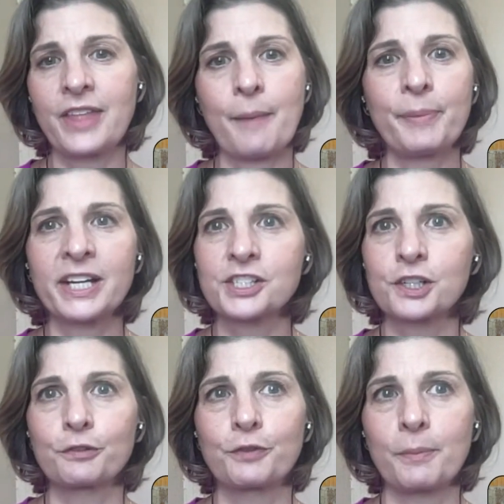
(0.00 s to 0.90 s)
that
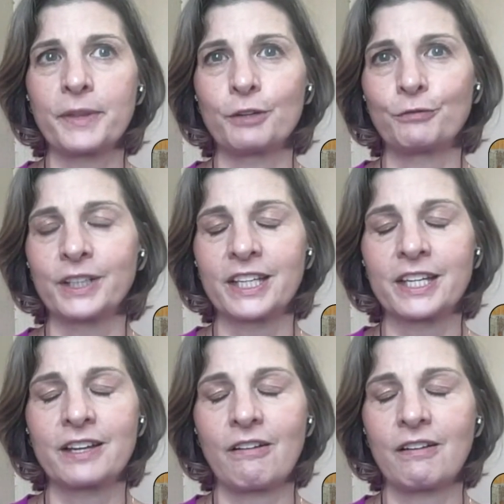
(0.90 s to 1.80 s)
picture from the
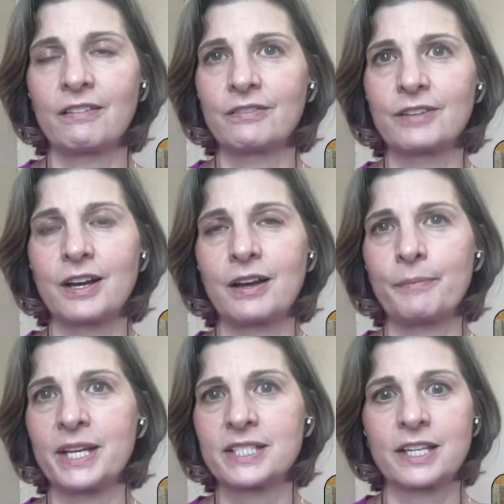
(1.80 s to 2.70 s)
really
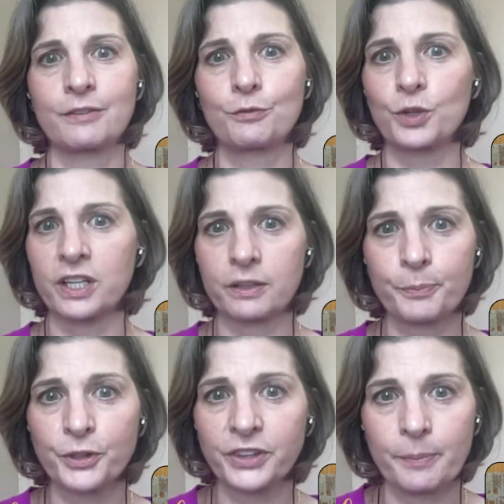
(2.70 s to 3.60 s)
amazing 40th
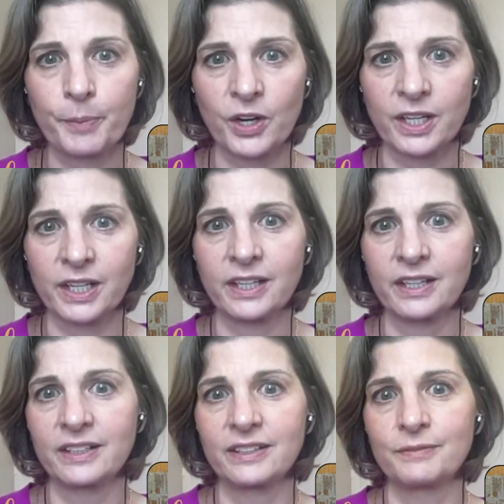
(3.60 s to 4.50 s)
birthday
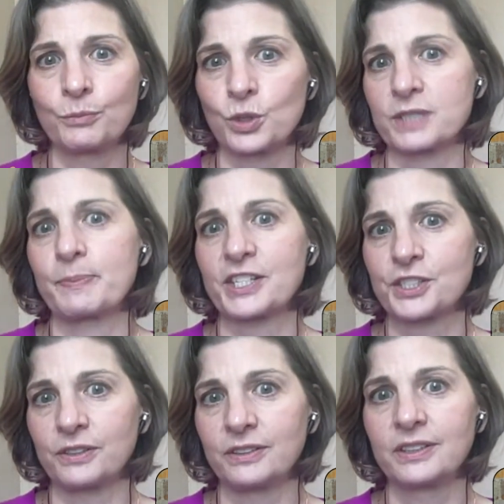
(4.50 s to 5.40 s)
party more
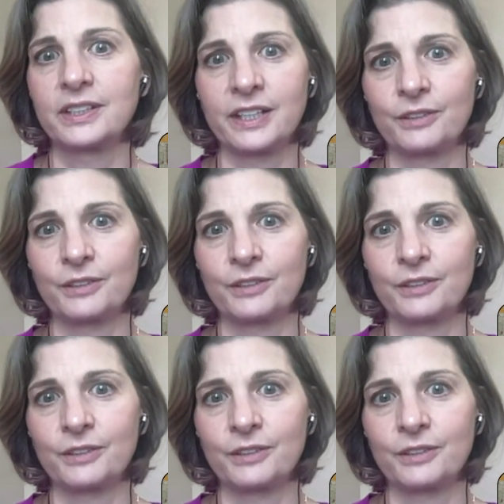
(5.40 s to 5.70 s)
special, you know?